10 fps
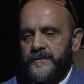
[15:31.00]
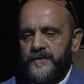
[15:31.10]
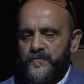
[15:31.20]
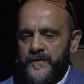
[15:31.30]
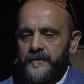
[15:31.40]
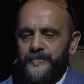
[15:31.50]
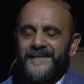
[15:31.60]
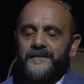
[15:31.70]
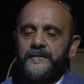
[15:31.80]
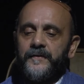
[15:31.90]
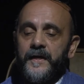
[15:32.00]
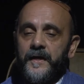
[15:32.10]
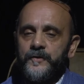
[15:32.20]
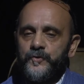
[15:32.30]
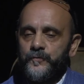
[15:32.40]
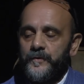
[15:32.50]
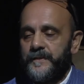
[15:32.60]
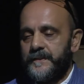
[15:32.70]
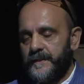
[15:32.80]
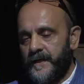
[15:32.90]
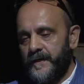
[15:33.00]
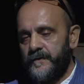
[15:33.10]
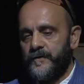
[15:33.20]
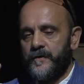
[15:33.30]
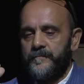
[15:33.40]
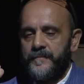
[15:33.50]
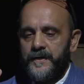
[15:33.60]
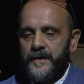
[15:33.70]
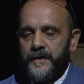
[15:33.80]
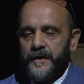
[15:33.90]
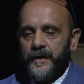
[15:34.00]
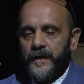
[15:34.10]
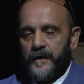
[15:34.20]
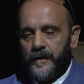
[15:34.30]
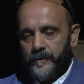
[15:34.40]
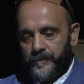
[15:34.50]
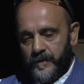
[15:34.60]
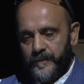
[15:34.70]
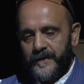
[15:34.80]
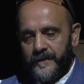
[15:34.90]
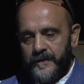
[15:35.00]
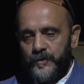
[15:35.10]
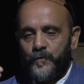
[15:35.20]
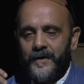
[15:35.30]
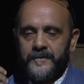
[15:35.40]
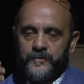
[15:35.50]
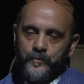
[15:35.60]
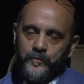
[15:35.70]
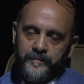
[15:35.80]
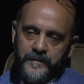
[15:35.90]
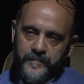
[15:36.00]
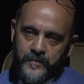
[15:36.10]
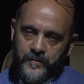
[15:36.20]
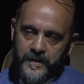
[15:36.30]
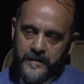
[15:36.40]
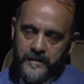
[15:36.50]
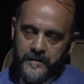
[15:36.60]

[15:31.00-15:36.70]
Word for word: didn't work because the way I used to work, because I had come uh, from a narrative art school from Baroda.